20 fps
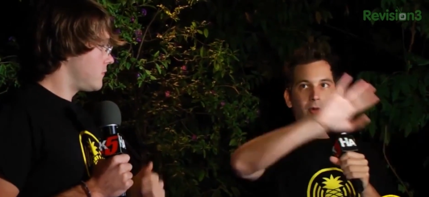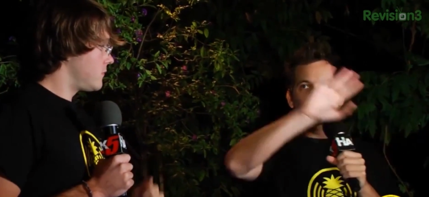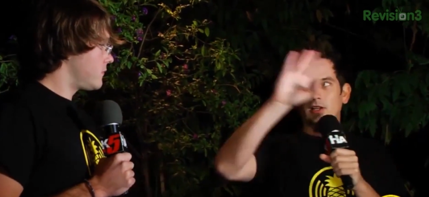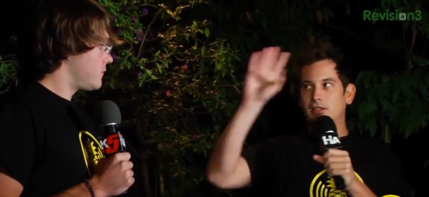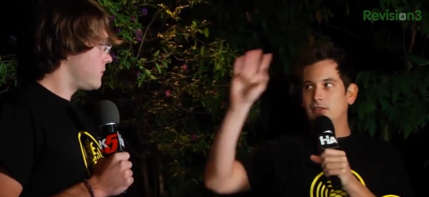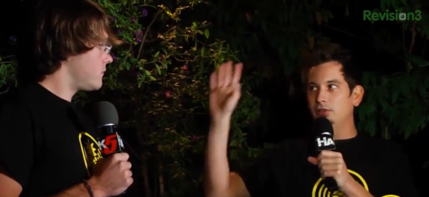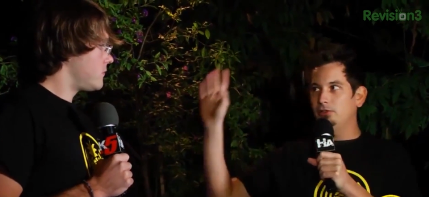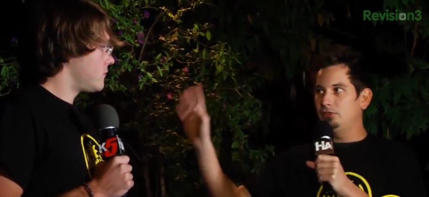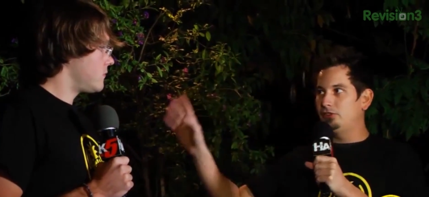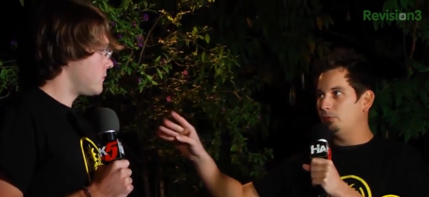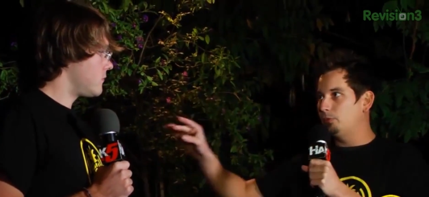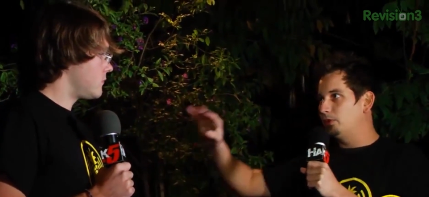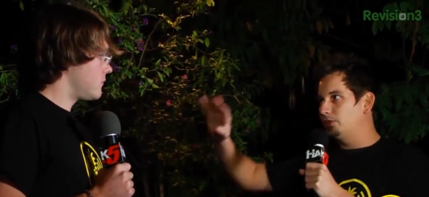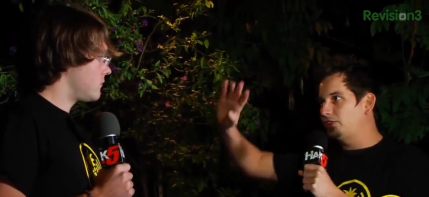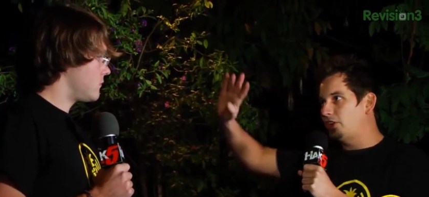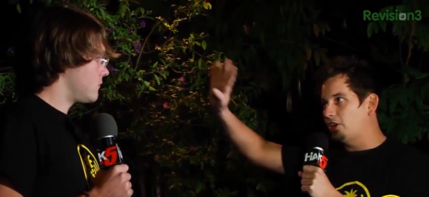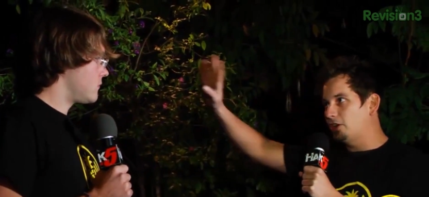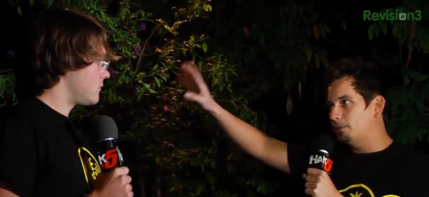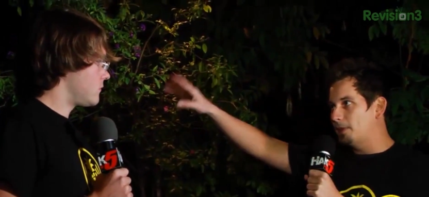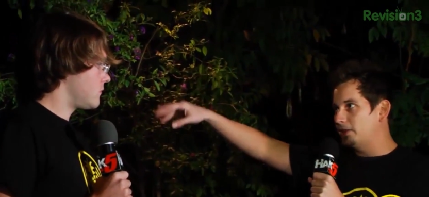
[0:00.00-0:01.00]
Speaker 1: will allude to,
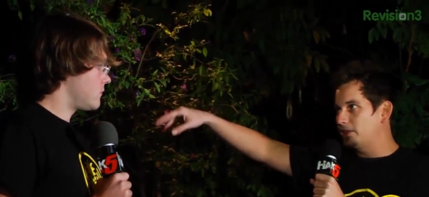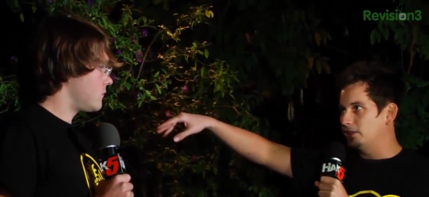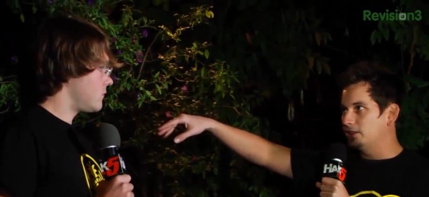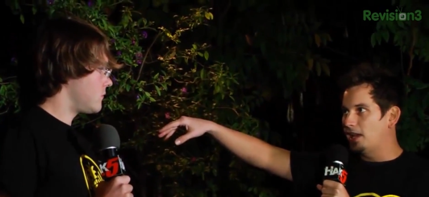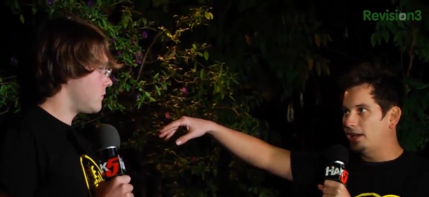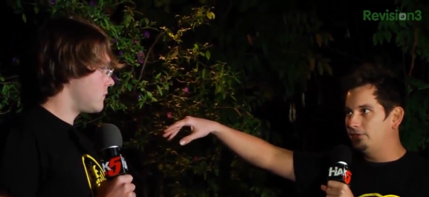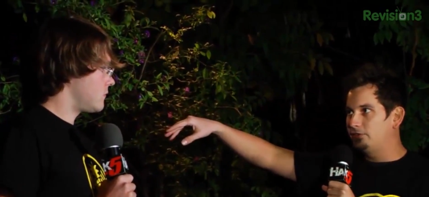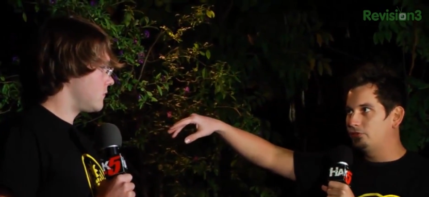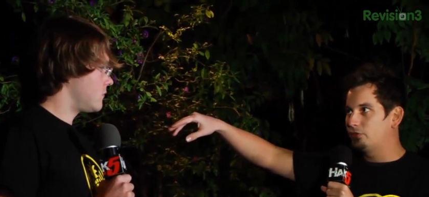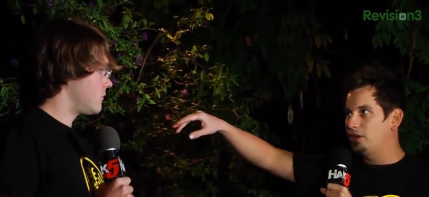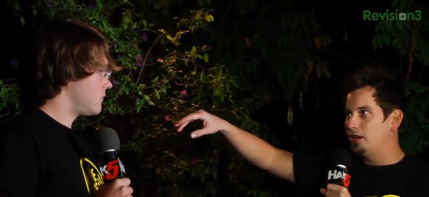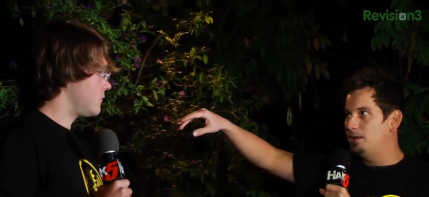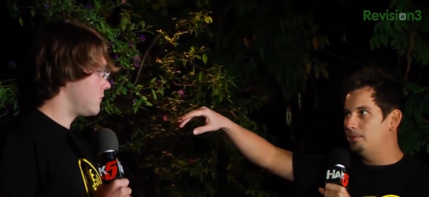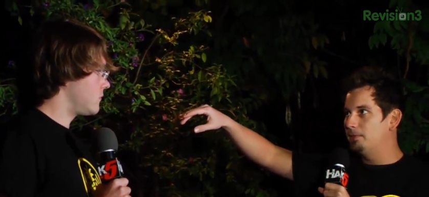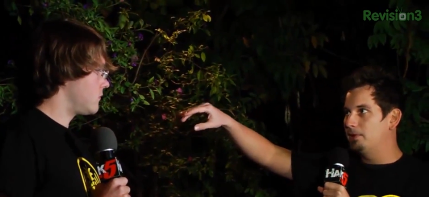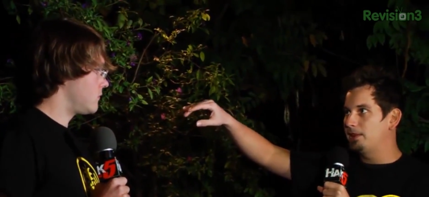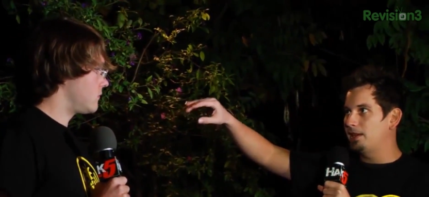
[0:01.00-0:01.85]
we'll talk about the live stream